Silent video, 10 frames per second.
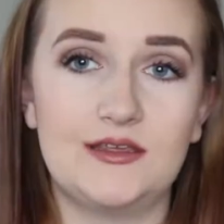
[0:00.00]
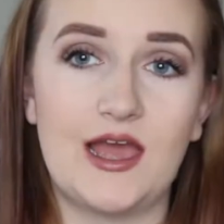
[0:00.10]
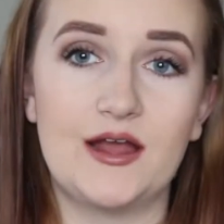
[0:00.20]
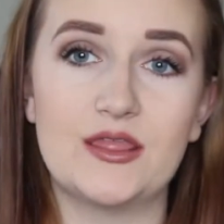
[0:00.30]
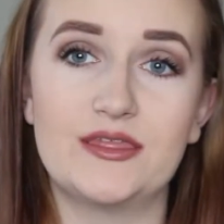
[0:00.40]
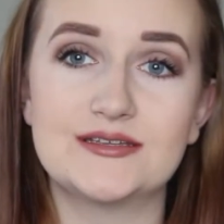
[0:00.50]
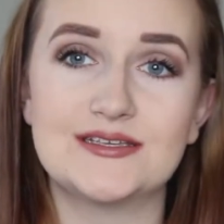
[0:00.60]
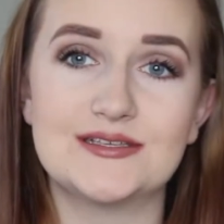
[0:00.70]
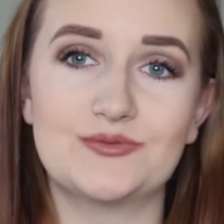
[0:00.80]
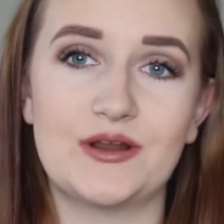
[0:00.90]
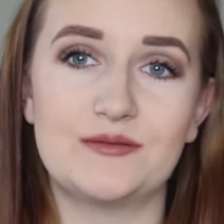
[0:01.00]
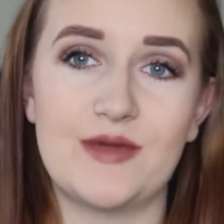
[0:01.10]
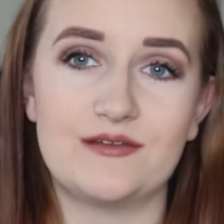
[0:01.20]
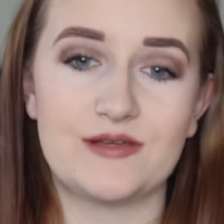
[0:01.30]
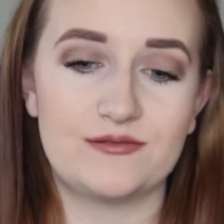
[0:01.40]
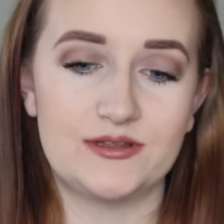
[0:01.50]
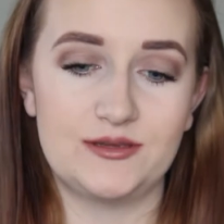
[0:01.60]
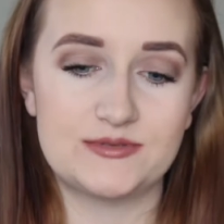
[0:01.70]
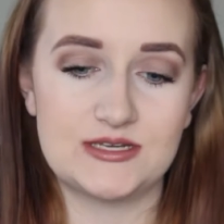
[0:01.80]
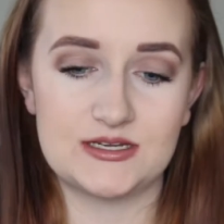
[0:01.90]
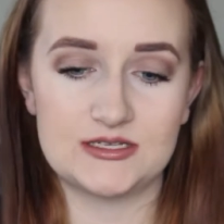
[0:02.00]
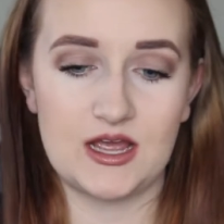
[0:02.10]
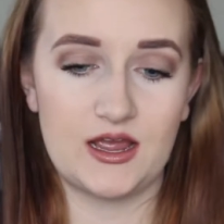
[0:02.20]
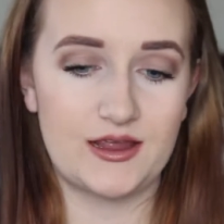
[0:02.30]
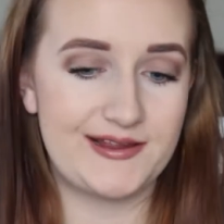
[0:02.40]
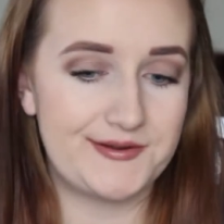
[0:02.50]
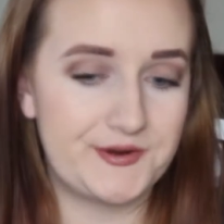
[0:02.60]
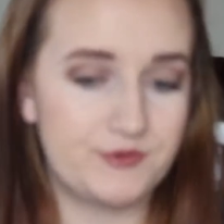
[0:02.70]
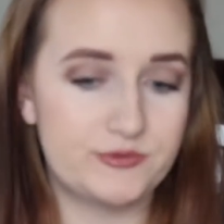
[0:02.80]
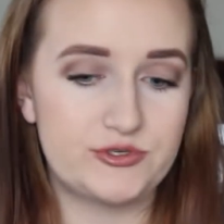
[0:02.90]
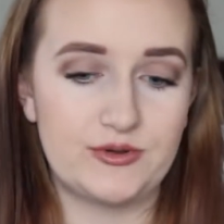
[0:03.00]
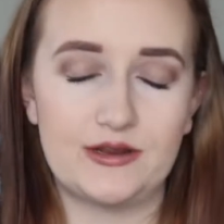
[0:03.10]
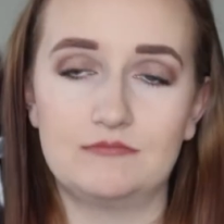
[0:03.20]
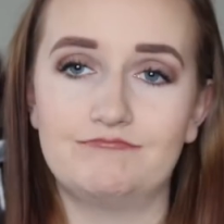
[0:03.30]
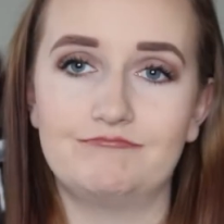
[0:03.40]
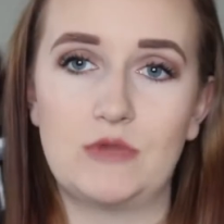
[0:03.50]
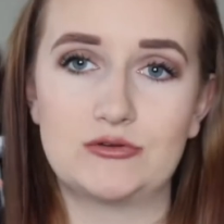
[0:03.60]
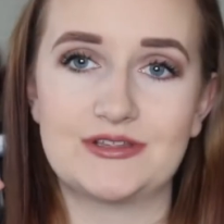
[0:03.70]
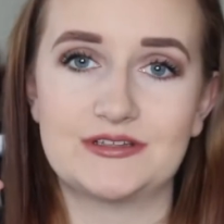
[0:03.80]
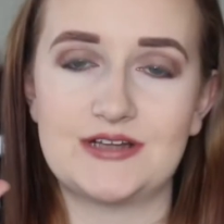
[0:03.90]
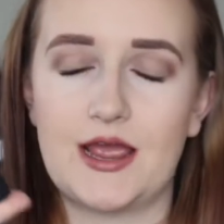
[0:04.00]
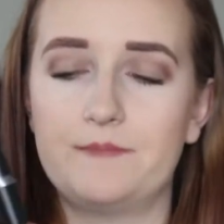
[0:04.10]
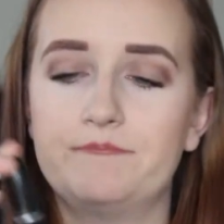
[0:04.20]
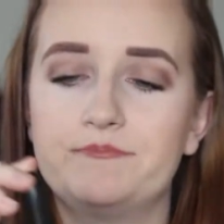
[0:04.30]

Yeah, this is one of my favorite lipsticks. I go to it most of the time.